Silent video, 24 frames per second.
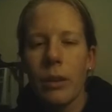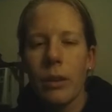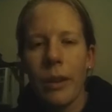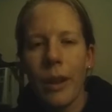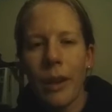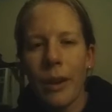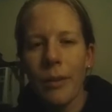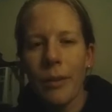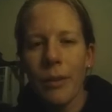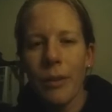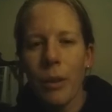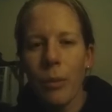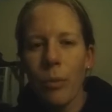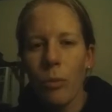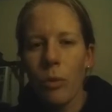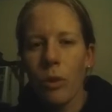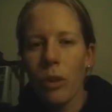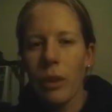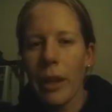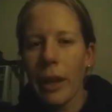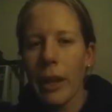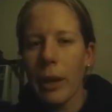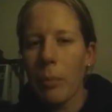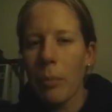none of them
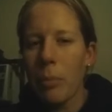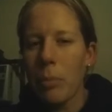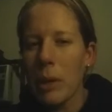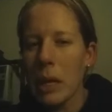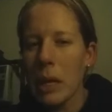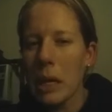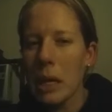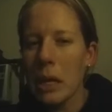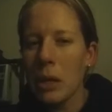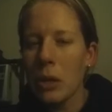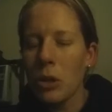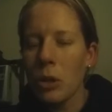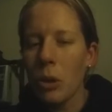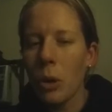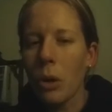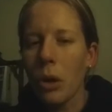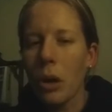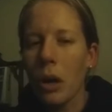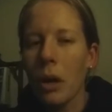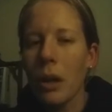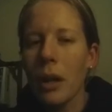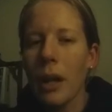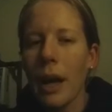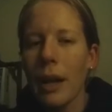will like be in
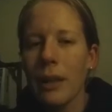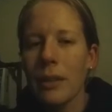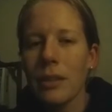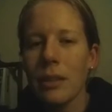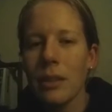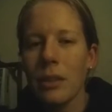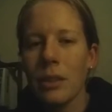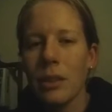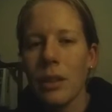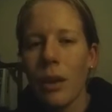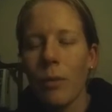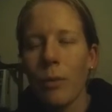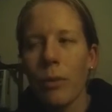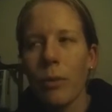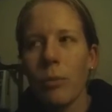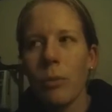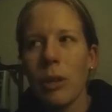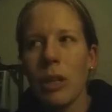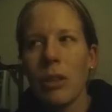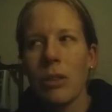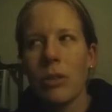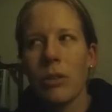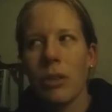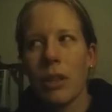yoga class and stuff with
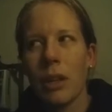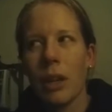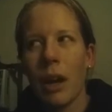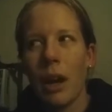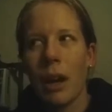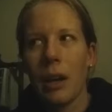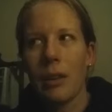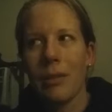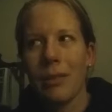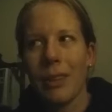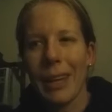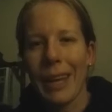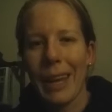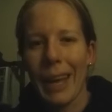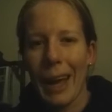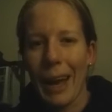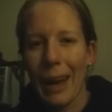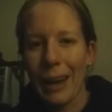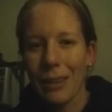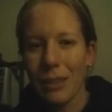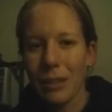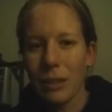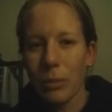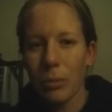me, so they kind of like
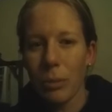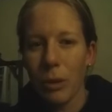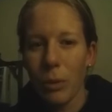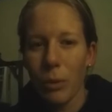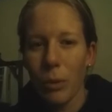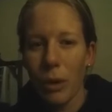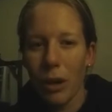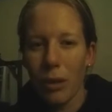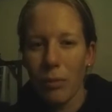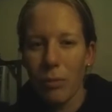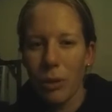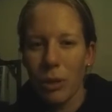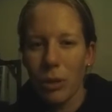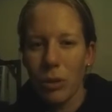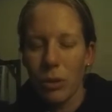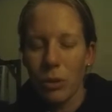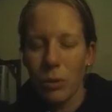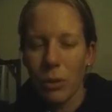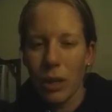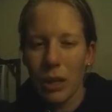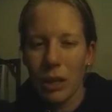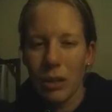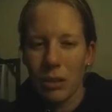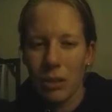ask me what I've been
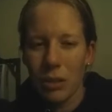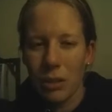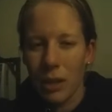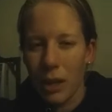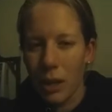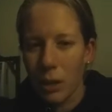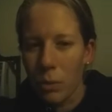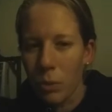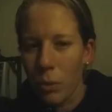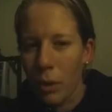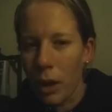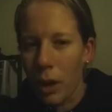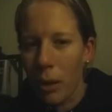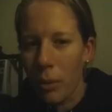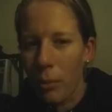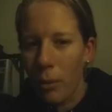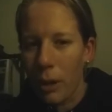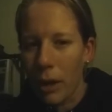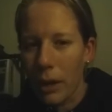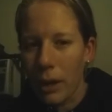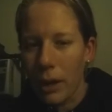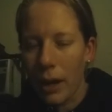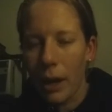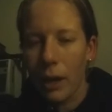doing, so that's why I'm
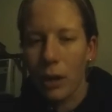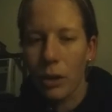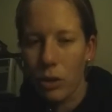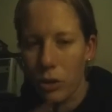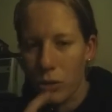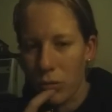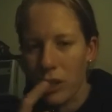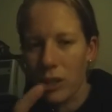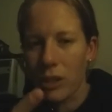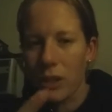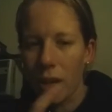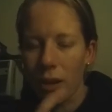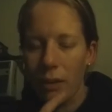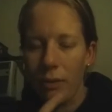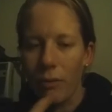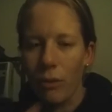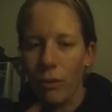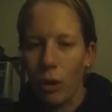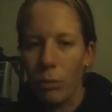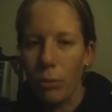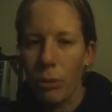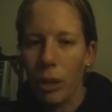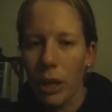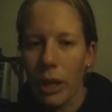like actually like
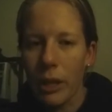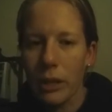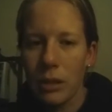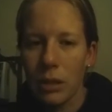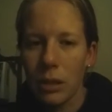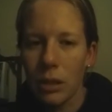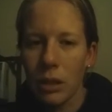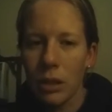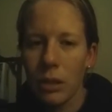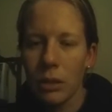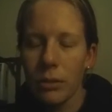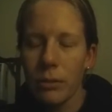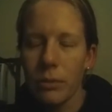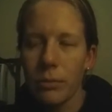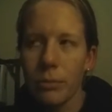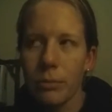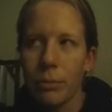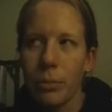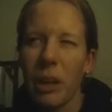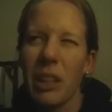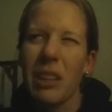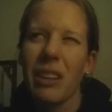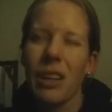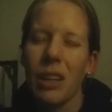verbalizing it.
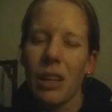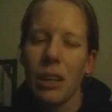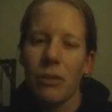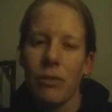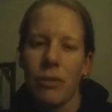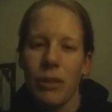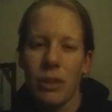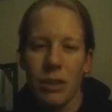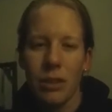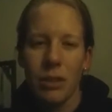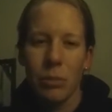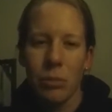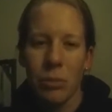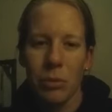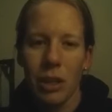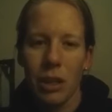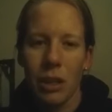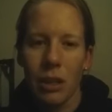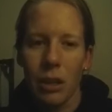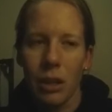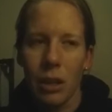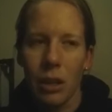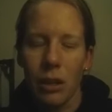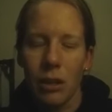But like if it's
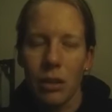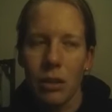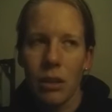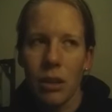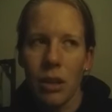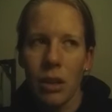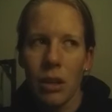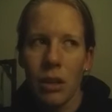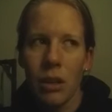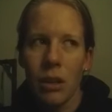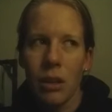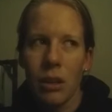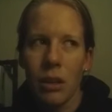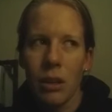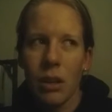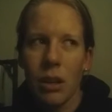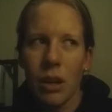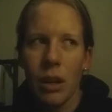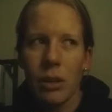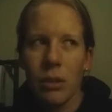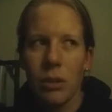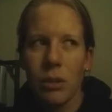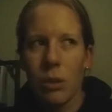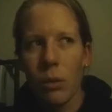something that
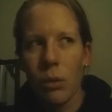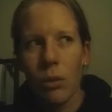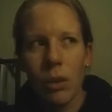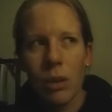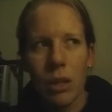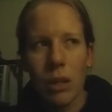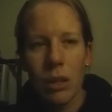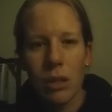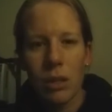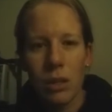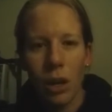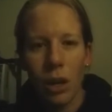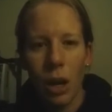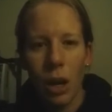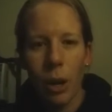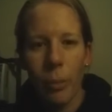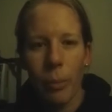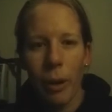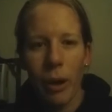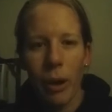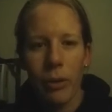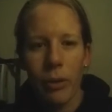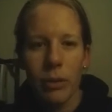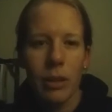I don't need to talk
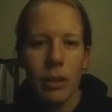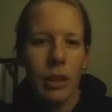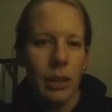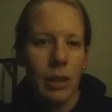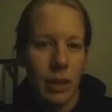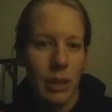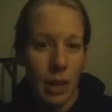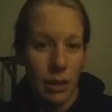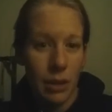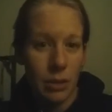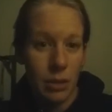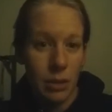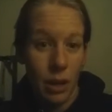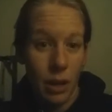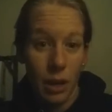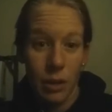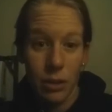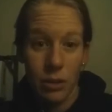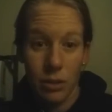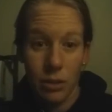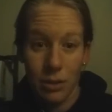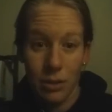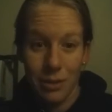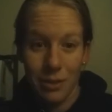about, then yes,
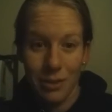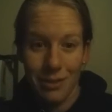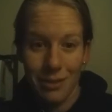I